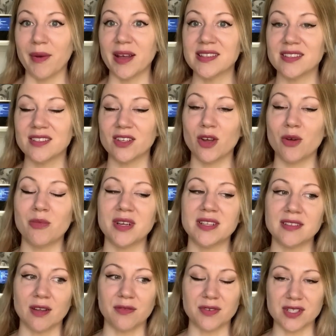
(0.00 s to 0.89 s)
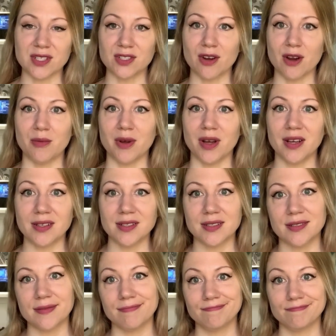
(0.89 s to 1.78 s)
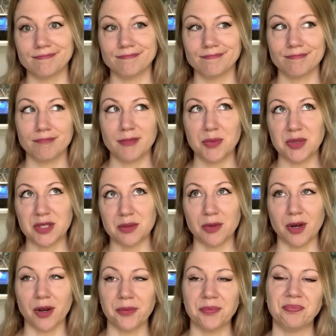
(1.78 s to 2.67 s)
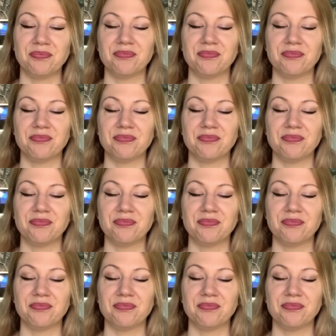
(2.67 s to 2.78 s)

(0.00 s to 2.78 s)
I still owe myself a Starbucks, maybe tomorrow.